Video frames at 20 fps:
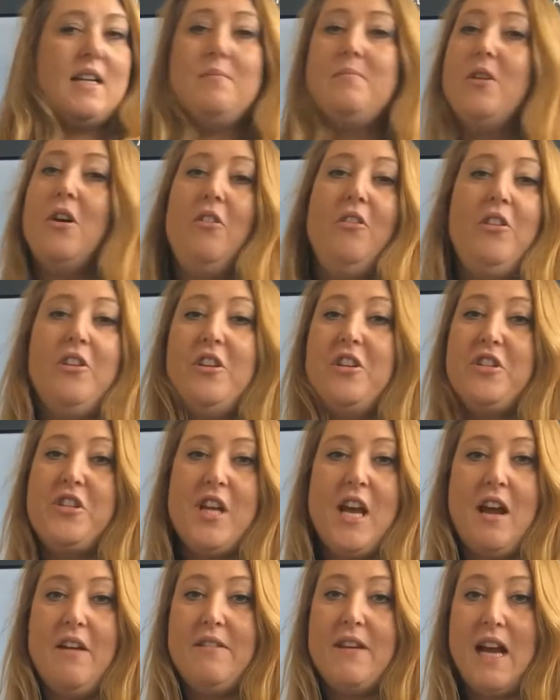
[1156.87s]
I'm not going to
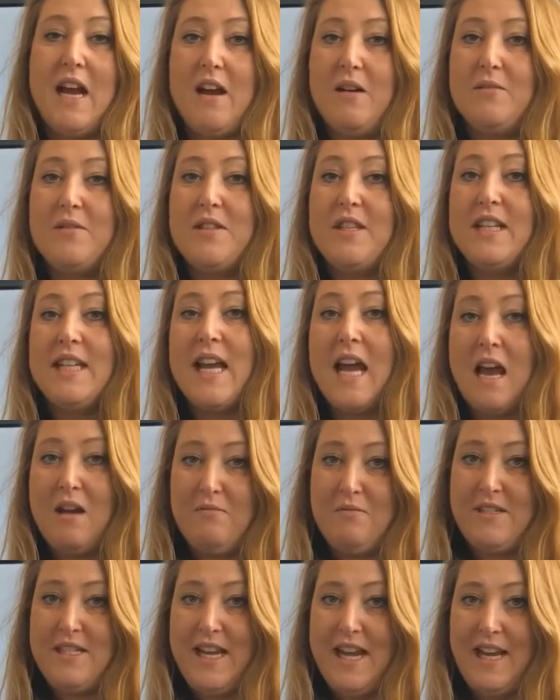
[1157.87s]
shout out the
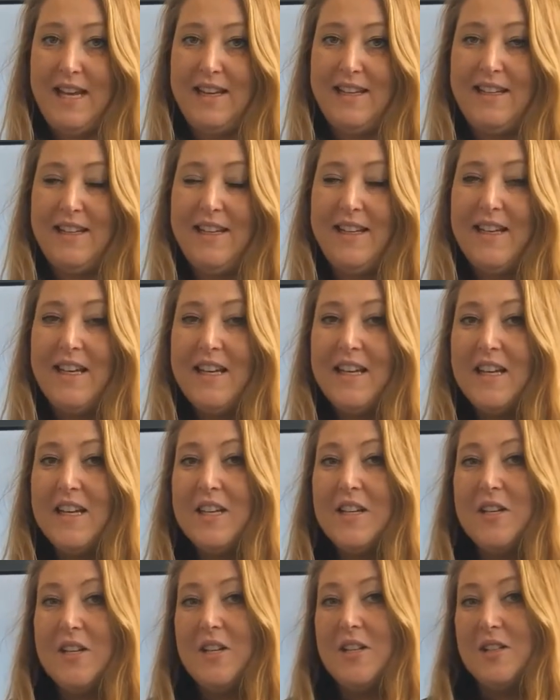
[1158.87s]
counting.
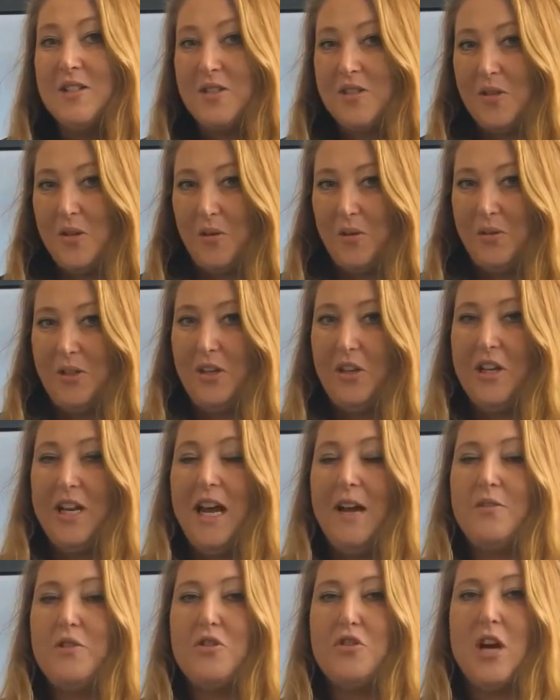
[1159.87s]
So you're going to
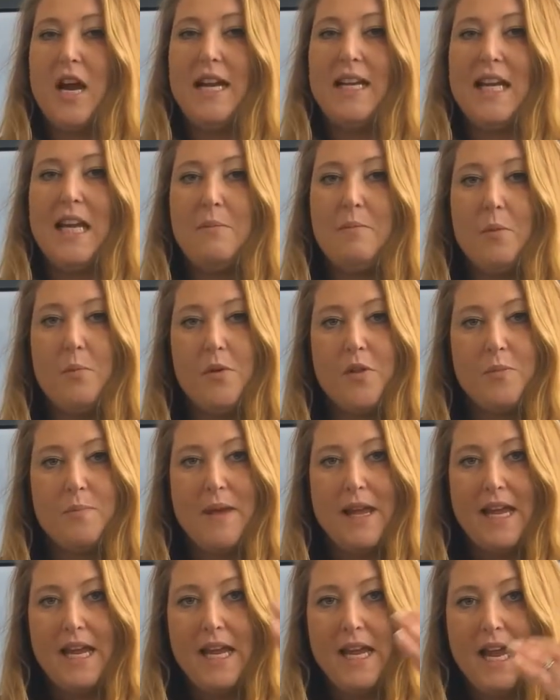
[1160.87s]
have to try and keep up with
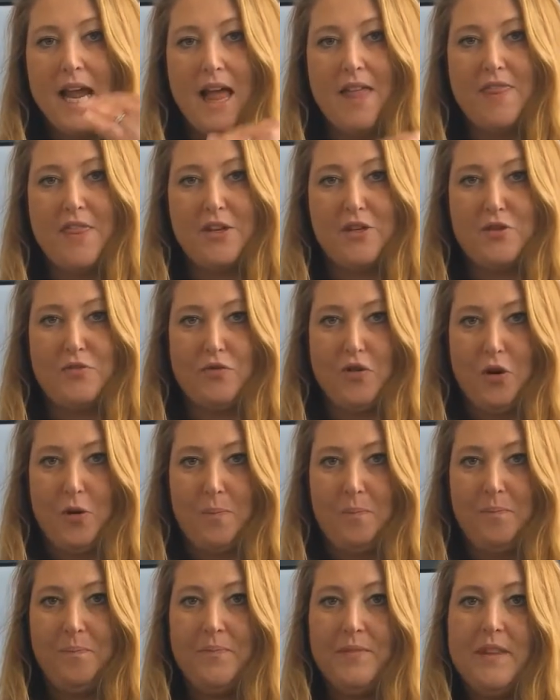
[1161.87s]
me and the
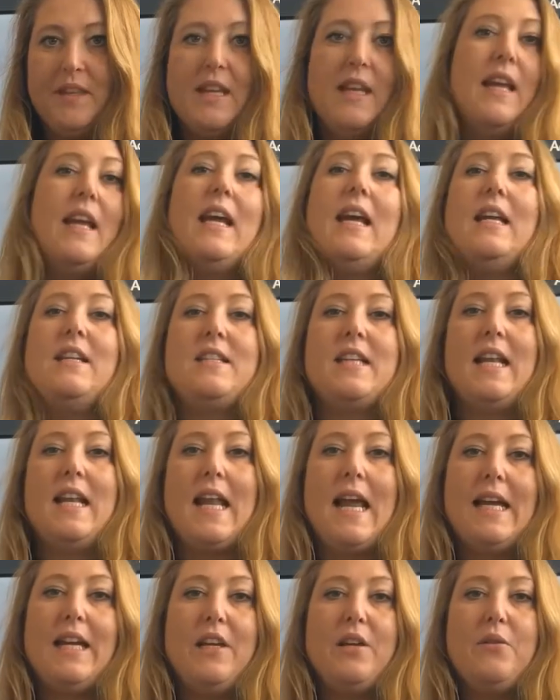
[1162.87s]
drum. And to
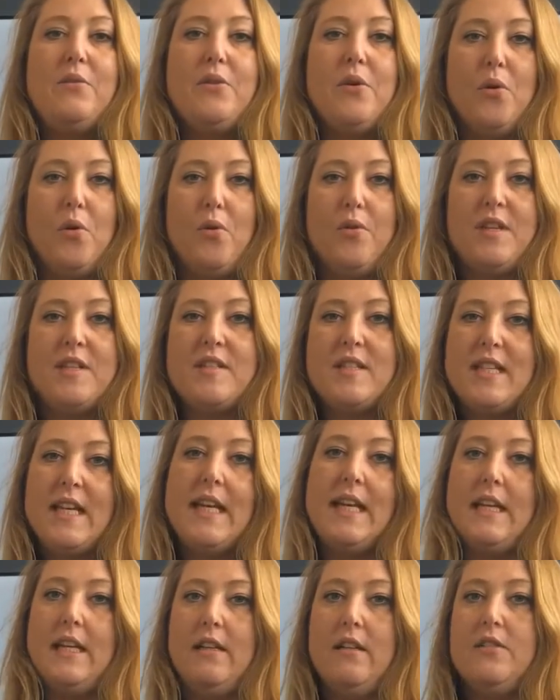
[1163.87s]
let you know the
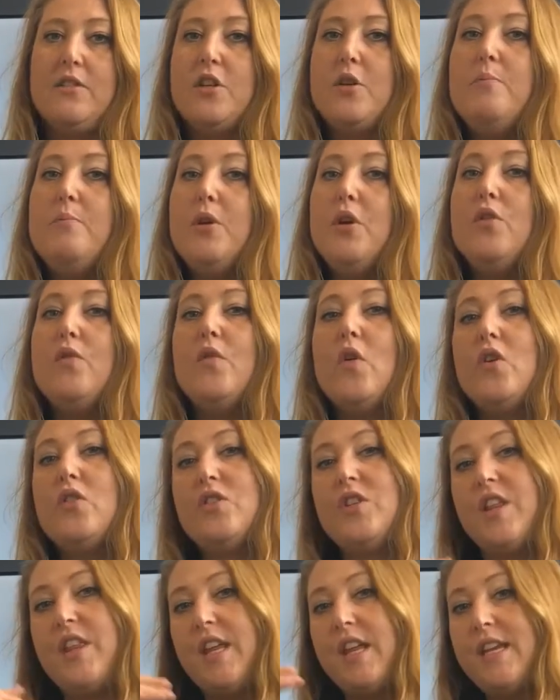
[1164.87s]
signal to move on
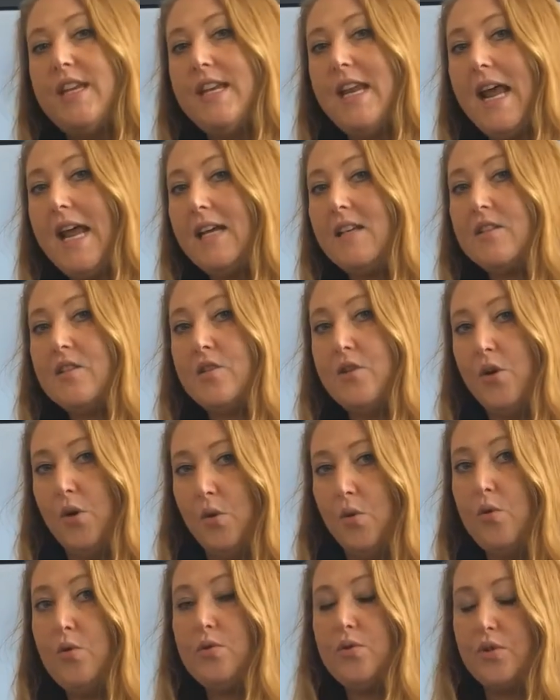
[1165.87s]
to the next
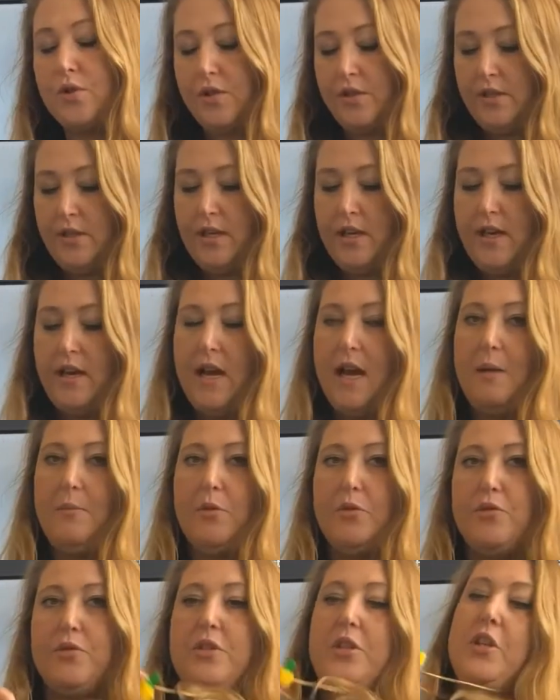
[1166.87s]
note, I'm
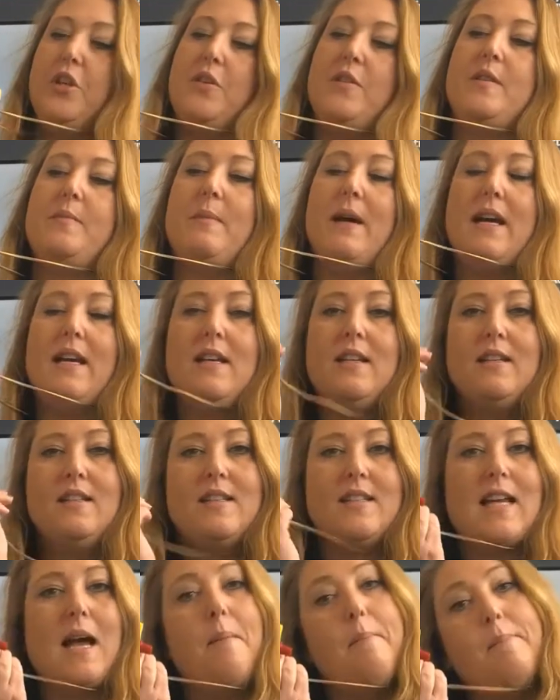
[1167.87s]
going to use my
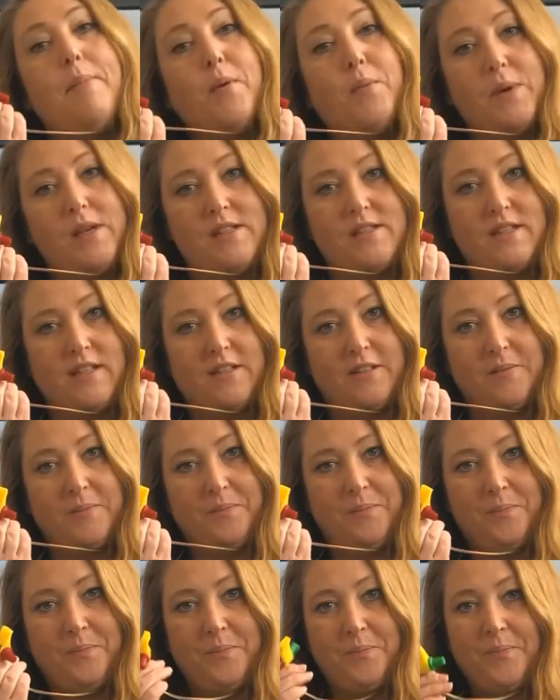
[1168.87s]
samba whistle.
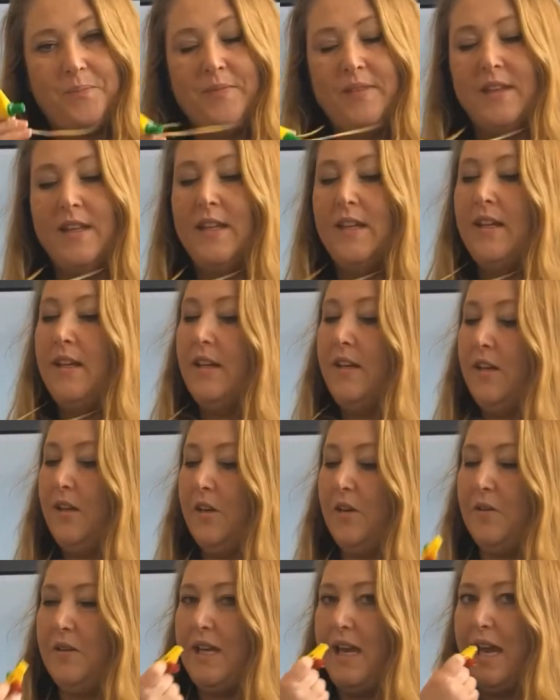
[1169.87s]

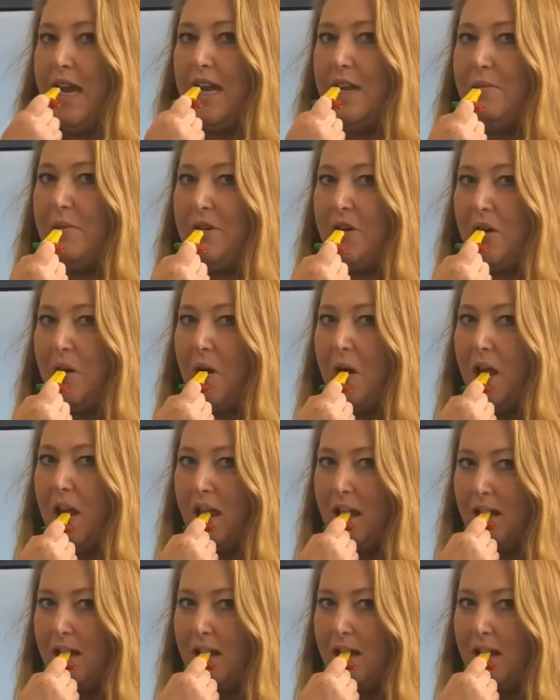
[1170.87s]
Okay, here we go.